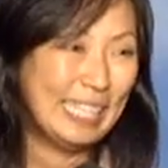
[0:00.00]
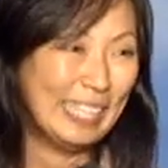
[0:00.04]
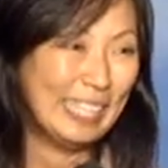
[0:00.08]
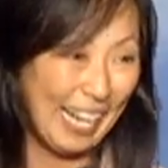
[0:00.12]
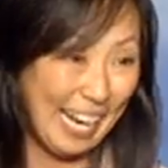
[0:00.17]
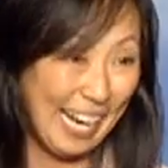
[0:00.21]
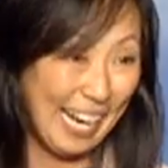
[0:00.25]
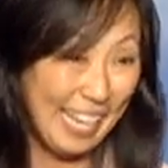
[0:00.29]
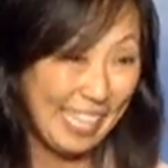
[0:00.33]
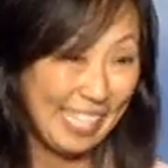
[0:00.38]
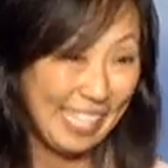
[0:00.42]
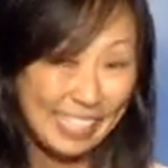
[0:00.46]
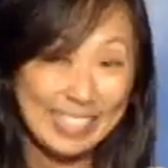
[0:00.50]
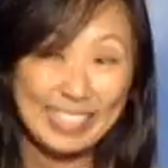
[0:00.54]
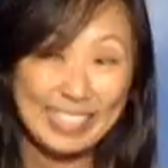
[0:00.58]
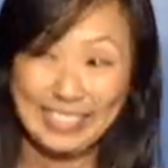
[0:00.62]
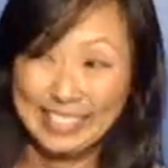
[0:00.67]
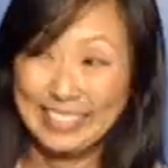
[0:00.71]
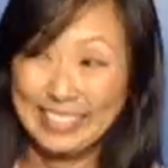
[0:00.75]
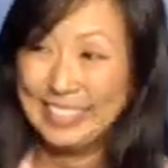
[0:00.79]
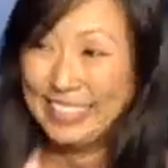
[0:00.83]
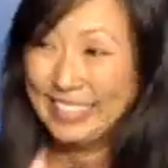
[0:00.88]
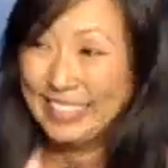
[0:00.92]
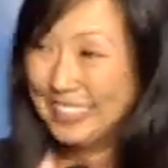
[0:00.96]

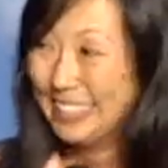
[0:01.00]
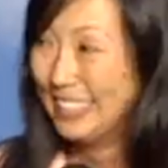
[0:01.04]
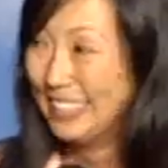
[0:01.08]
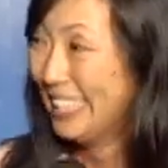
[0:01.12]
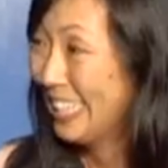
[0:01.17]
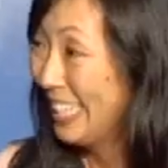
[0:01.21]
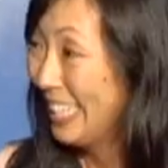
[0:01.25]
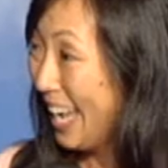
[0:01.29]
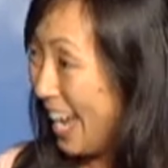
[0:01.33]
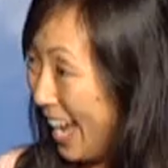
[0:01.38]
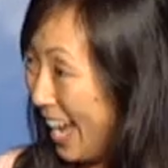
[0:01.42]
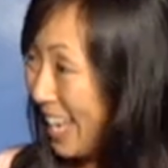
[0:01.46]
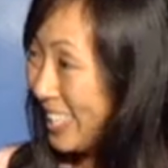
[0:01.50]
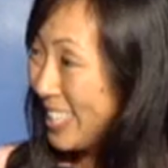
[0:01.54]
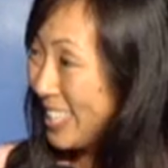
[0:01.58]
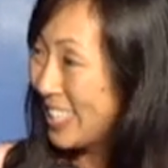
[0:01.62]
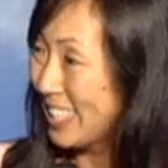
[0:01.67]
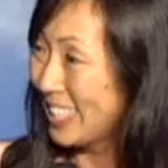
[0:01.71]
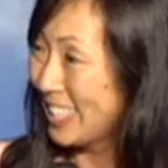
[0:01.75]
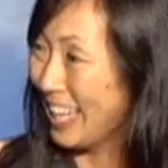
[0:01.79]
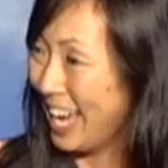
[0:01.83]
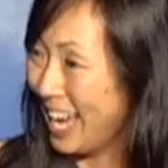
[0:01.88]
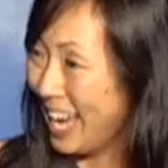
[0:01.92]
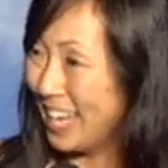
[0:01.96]
Right?
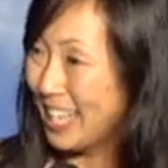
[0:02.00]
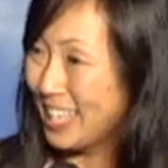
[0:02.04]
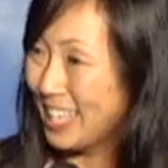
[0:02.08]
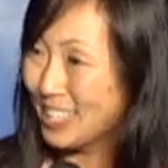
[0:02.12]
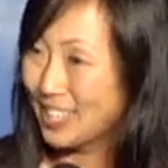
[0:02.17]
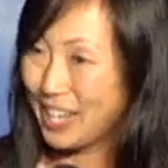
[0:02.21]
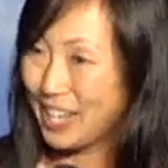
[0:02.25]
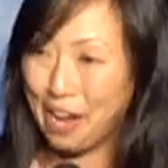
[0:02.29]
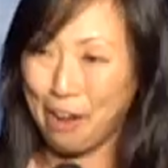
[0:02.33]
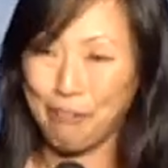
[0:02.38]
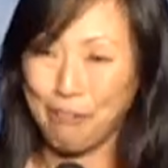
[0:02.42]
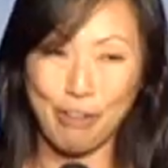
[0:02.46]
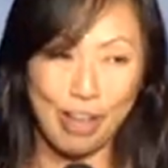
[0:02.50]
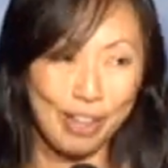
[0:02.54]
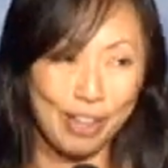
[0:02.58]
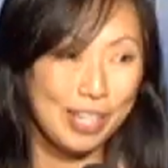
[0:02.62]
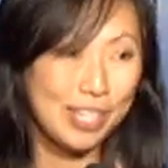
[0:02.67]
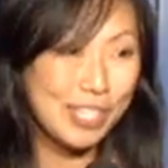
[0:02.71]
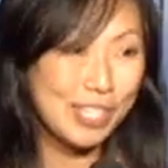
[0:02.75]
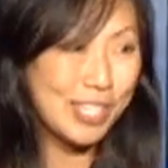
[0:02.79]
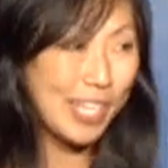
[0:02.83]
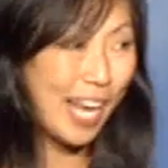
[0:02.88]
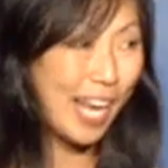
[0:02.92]
Yes, ladies, gay fellas,